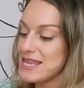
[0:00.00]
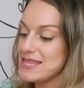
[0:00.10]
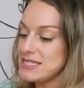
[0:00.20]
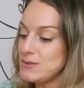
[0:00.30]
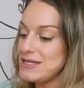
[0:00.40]

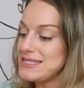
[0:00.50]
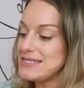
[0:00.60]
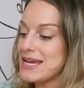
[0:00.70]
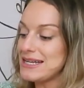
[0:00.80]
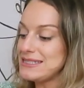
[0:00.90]
This one is
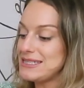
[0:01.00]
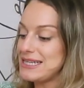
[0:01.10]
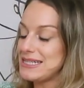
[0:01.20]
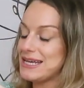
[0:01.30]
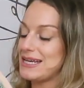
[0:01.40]

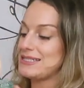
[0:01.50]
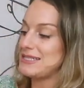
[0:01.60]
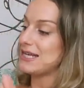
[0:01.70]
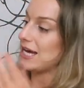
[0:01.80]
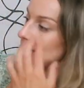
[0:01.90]

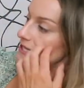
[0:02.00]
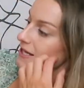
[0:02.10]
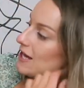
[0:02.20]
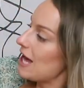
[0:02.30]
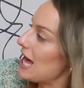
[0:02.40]
19.99
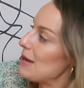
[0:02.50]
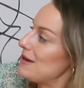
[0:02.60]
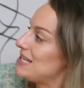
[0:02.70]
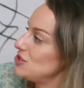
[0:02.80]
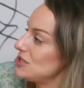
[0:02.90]
um,
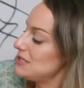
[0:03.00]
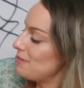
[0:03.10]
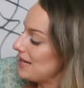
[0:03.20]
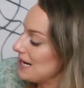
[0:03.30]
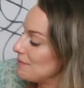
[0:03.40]
and it's just a
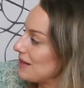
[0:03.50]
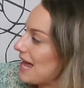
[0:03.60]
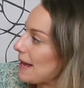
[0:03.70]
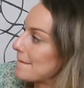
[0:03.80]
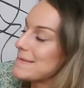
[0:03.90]
plain
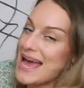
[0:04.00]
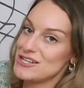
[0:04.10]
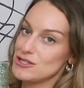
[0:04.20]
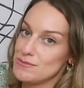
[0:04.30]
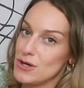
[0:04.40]
black
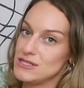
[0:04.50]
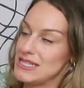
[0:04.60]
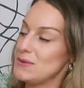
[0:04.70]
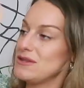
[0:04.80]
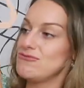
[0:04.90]
mesh
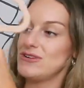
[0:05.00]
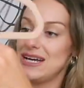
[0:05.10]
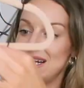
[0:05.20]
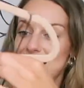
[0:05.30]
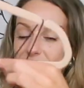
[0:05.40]
body with
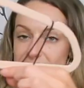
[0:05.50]
really